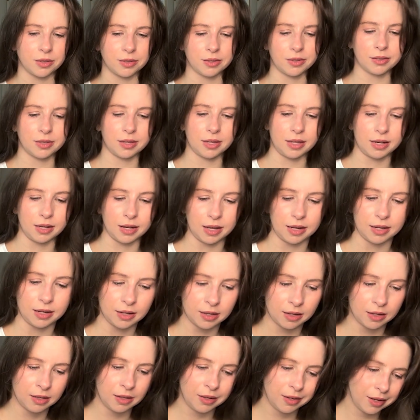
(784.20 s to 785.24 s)
other than like
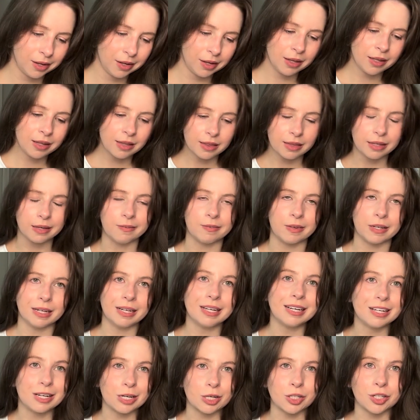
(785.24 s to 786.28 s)
leave-in
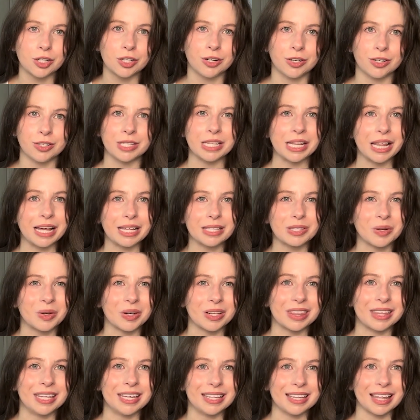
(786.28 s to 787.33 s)
conditioners and that sort
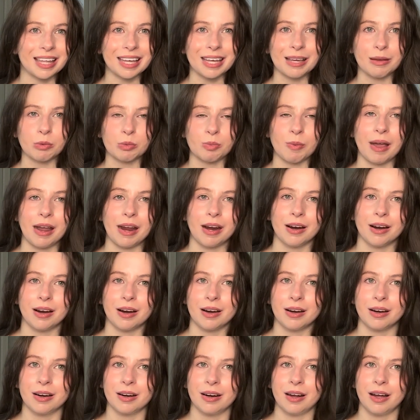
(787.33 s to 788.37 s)
of thing that keeps my
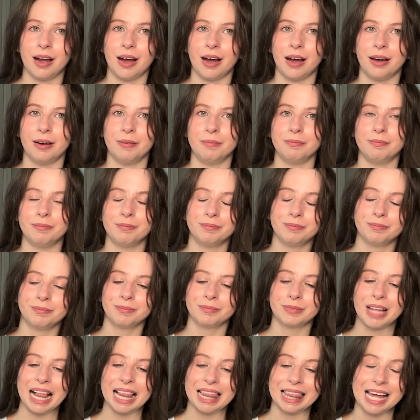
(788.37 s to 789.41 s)
hair
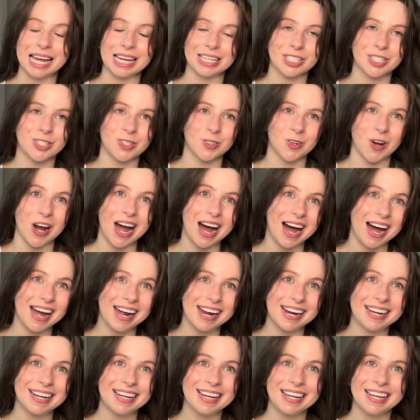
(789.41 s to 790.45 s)
less
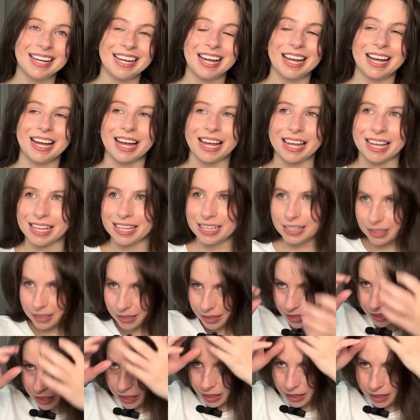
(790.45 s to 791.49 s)
dry.
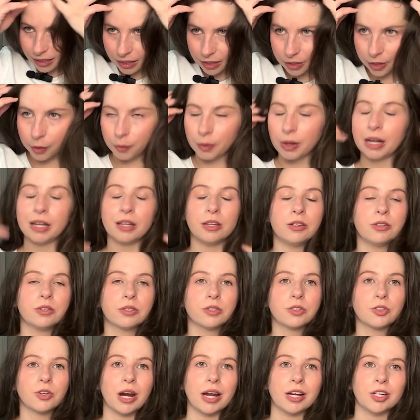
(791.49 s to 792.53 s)
And when I
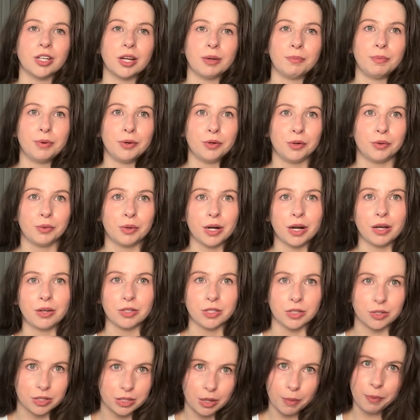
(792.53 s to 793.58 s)
use dry shampoo, what I'll
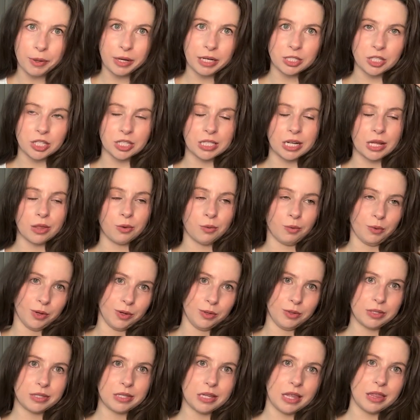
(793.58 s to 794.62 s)
do is I'll put it just at the
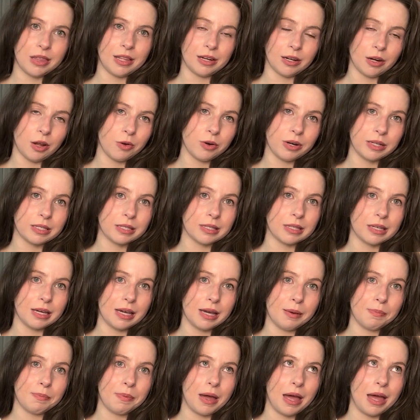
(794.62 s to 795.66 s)
roots and then go to
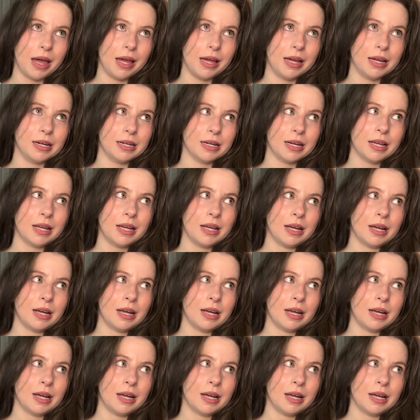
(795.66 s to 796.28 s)
sleep. And